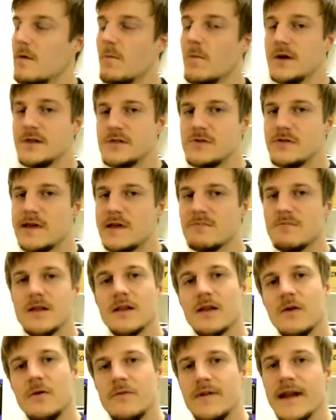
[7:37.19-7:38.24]
once you get
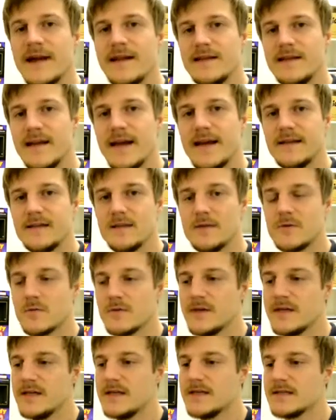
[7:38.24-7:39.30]
below 98
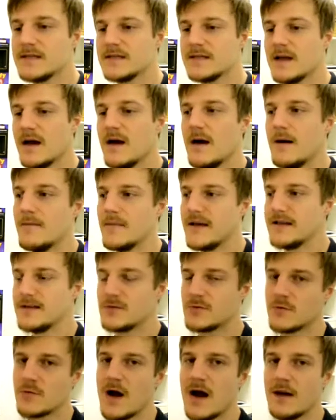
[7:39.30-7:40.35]
degrees, it
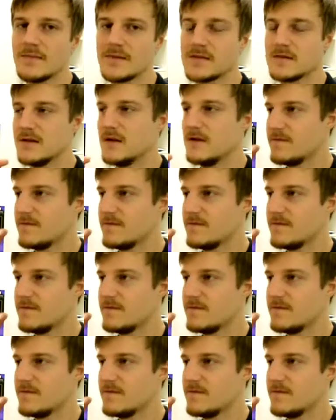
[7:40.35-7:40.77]
drops.